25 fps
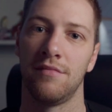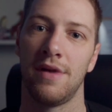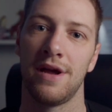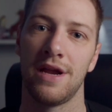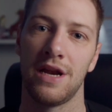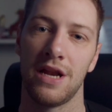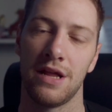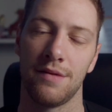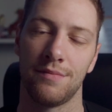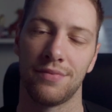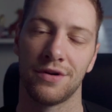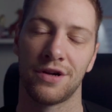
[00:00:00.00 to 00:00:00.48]

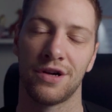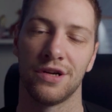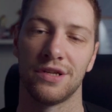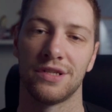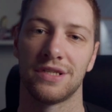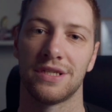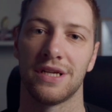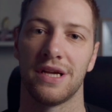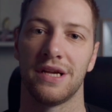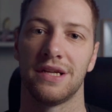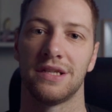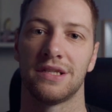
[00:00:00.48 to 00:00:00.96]
mainly
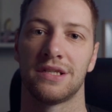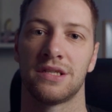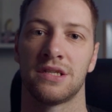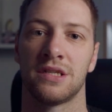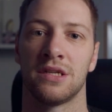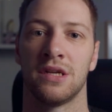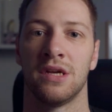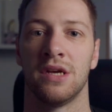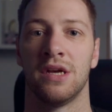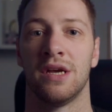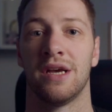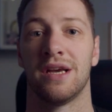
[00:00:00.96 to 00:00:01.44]
because
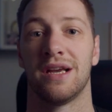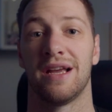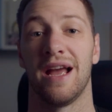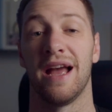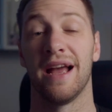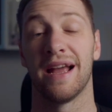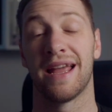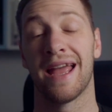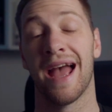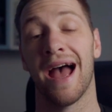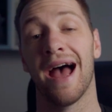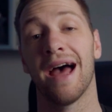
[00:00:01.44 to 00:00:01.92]

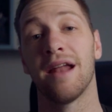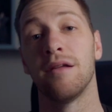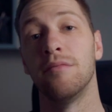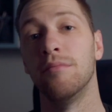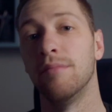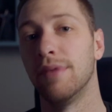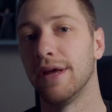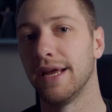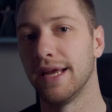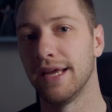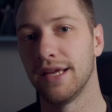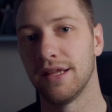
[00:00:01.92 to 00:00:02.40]
it
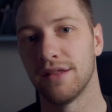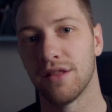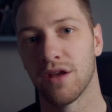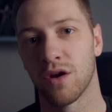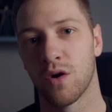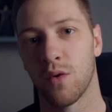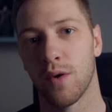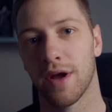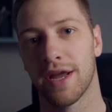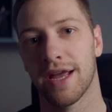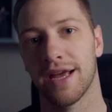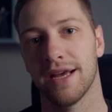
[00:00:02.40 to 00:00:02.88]
can be
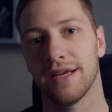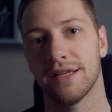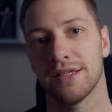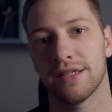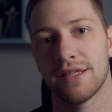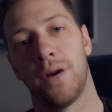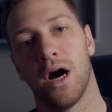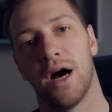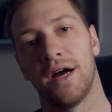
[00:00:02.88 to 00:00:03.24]
the quickest,